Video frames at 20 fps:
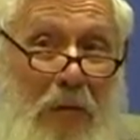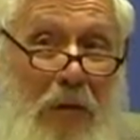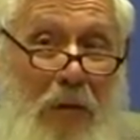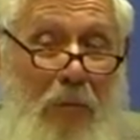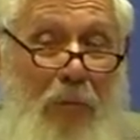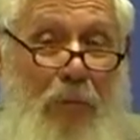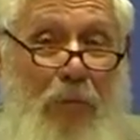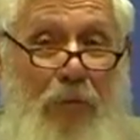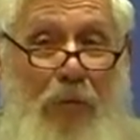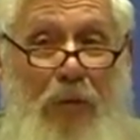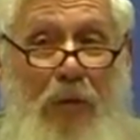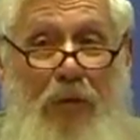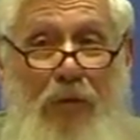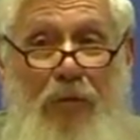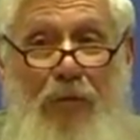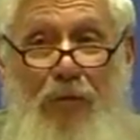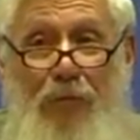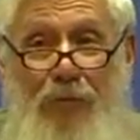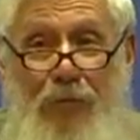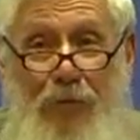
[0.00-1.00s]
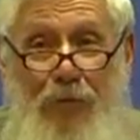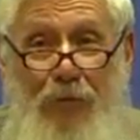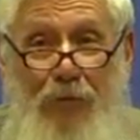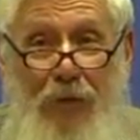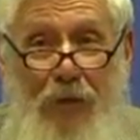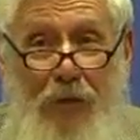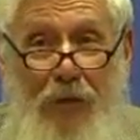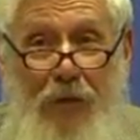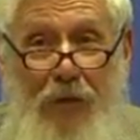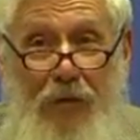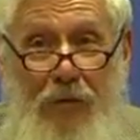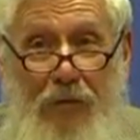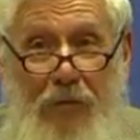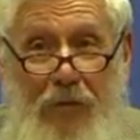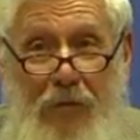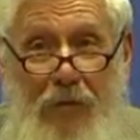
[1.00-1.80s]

up to 150 years.